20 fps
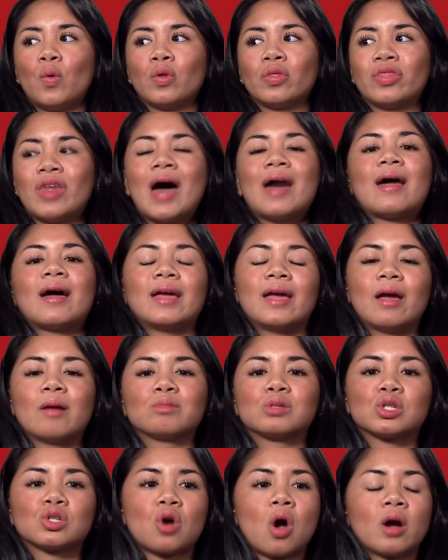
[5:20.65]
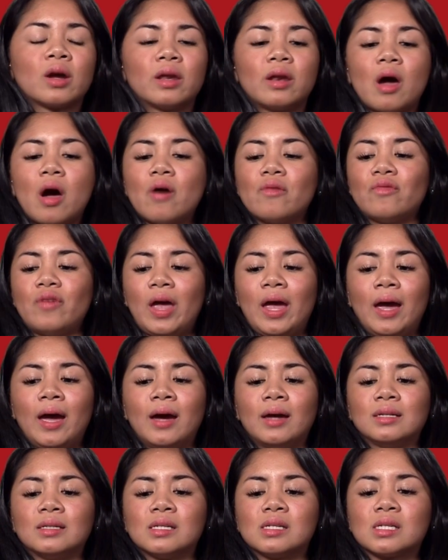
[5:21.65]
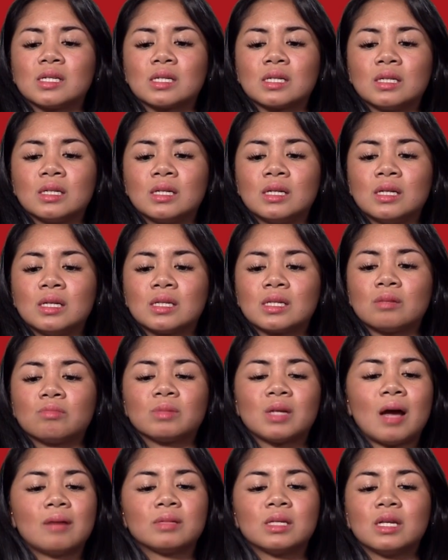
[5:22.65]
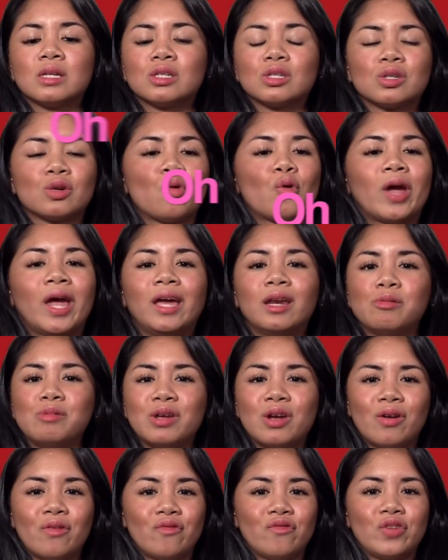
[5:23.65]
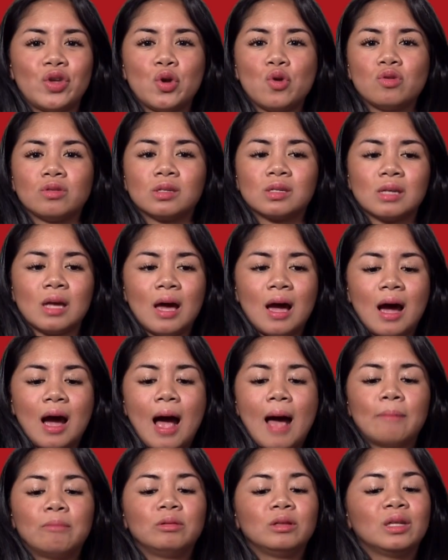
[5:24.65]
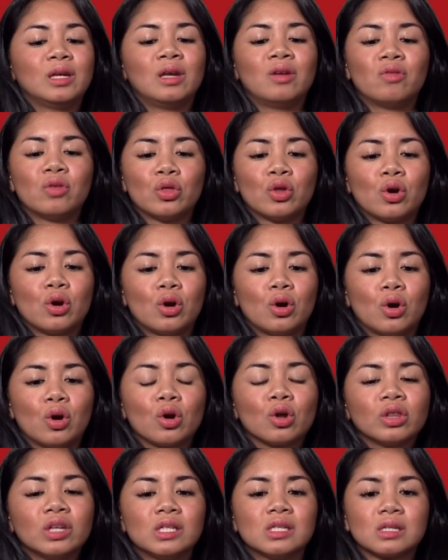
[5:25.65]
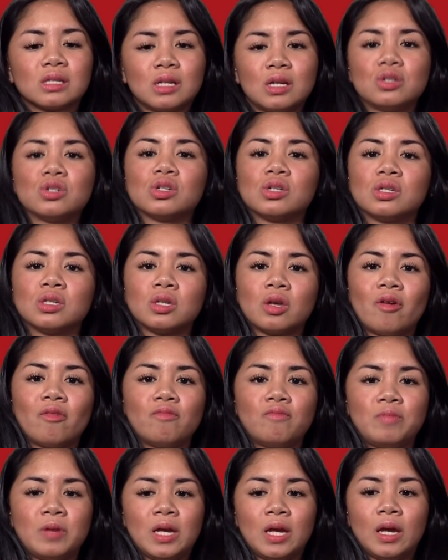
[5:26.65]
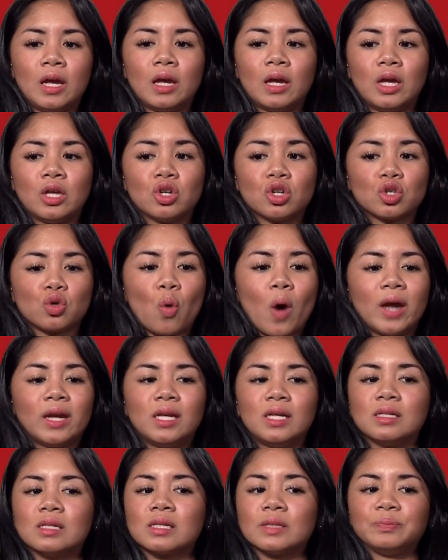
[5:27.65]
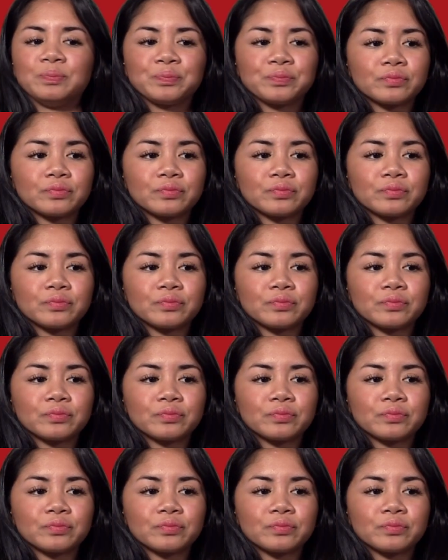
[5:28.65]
that I am strong enough, and sometimes it is okay to be confused. I believe in the early stages of being in your 20s,